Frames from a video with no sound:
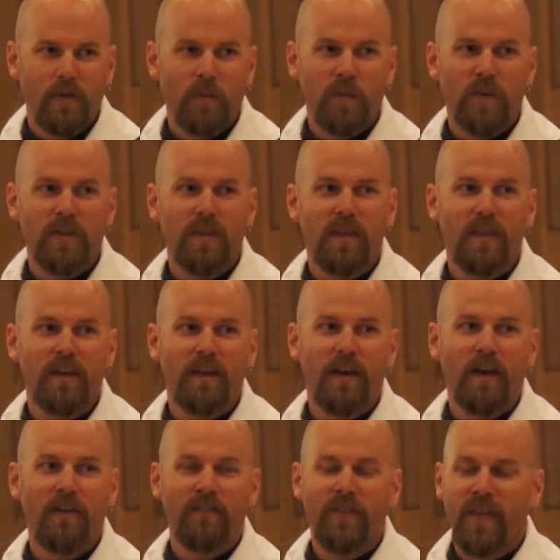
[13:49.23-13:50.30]
with
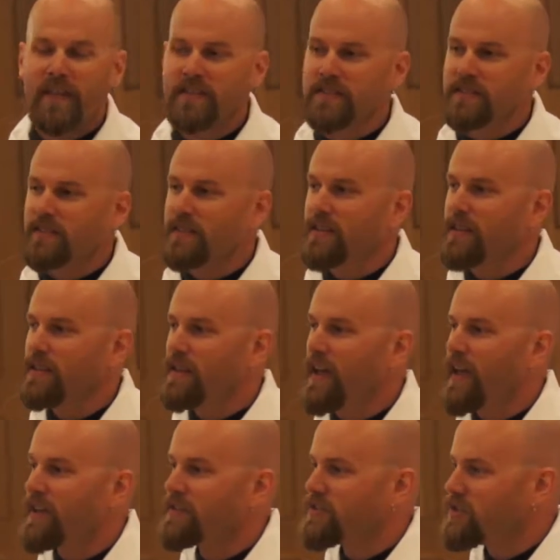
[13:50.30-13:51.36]
events
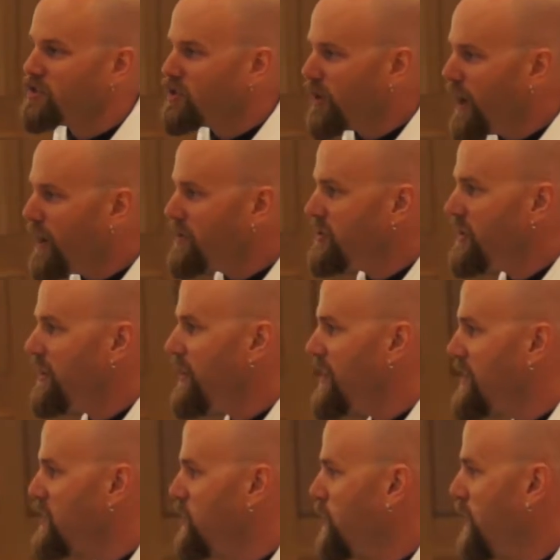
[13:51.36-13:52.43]
as tragic
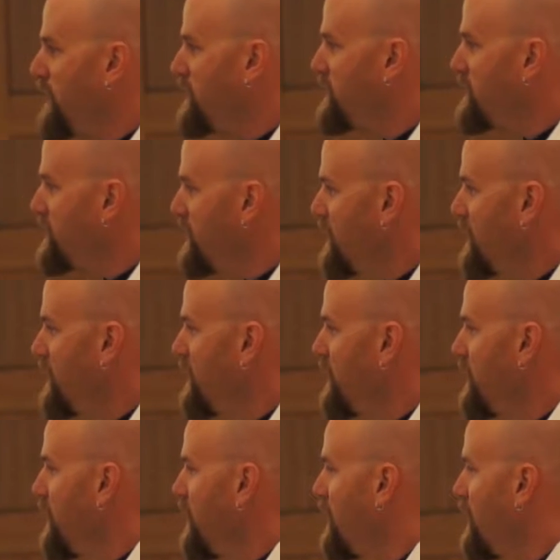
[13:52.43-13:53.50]
as we've seen